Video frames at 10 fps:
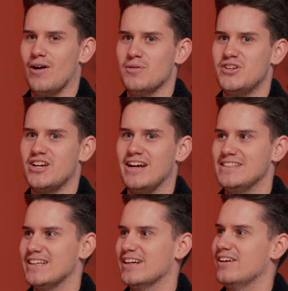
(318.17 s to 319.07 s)
I was
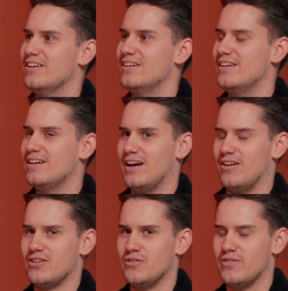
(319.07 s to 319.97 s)
chasing her.
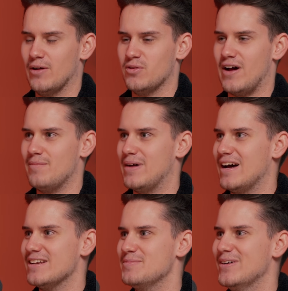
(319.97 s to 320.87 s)
And I don't think it was that
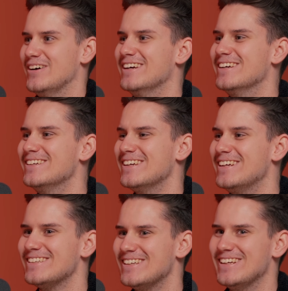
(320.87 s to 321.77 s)
bad. But
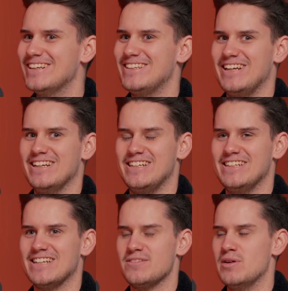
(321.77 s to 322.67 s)
she
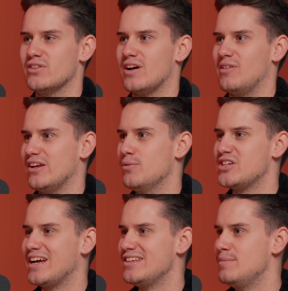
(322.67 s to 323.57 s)
says to me all the time, like, you were
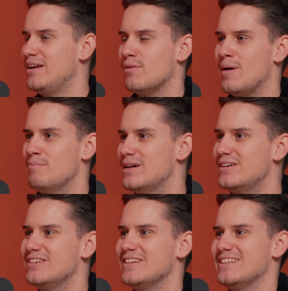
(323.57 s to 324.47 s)
chasing me, remember?
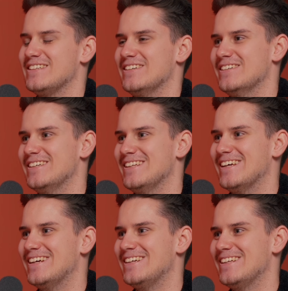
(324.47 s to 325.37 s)
So, yeah.